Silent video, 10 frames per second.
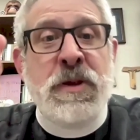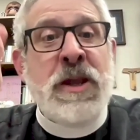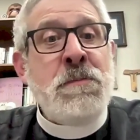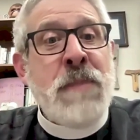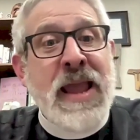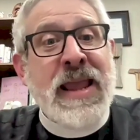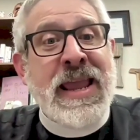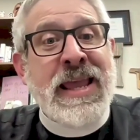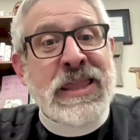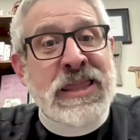be
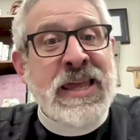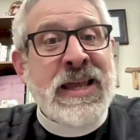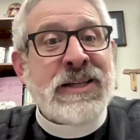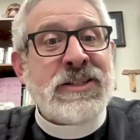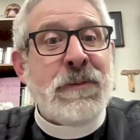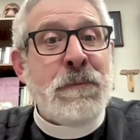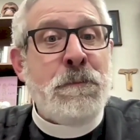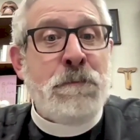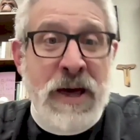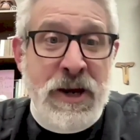making things
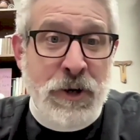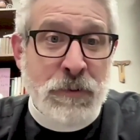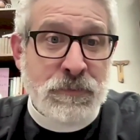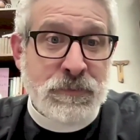better.